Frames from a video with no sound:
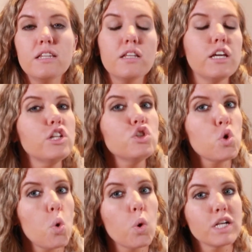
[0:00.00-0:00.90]
lean
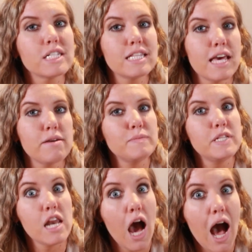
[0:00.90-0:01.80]
towards
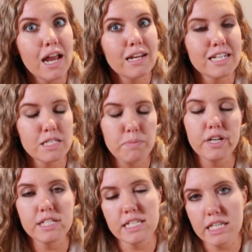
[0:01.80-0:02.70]
them not
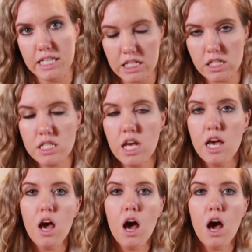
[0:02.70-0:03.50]
experiencing guilt.